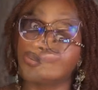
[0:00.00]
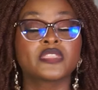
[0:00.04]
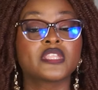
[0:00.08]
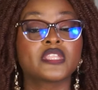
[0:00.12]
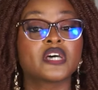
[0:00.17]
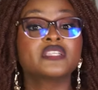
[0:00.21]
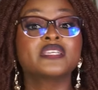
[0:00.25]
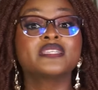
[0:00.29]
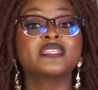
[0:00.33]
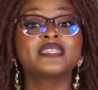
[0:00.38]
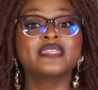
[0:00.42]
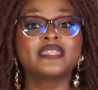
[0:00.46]
Now,
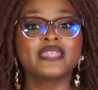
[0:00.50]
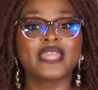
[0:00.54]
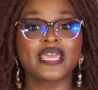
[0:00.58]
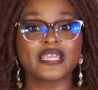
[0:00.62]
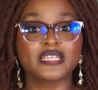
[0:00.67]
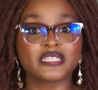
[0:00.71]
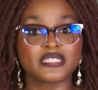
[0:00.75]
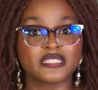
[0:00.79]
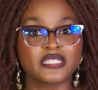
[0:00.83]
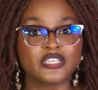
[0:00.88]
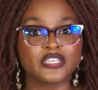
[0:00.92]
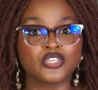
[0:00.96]
the
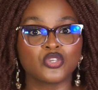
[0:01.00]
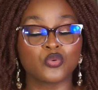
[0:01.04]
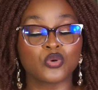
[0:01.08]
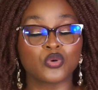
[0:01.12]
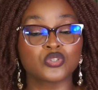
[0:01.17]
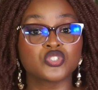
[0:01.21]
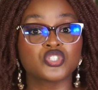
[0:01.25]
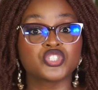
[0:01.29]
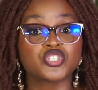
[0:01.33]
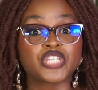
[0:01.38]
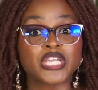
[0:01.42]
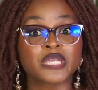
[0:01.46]
next thing you want
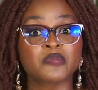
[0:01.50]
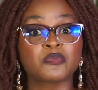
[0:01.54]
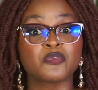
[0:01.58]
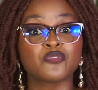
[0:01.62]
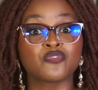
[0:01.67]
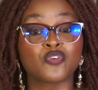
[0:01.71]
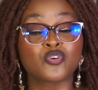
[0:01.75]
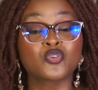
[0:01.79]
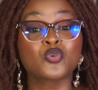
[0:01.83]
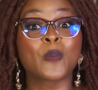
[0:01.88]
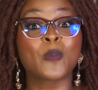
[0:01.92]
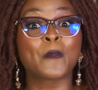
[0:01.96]
to check
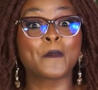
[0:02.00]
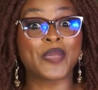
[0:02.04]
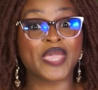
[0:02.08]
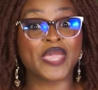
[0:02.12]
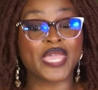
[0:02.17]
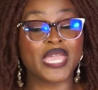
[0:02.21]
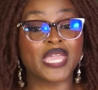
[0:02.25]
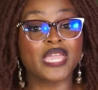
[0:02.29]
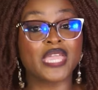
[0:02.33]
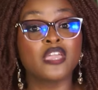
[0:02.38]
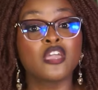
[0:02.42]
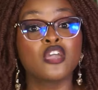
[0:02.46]
before you
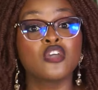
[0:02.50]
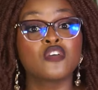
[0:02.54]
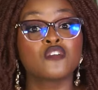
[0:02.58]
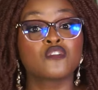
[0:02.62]
pay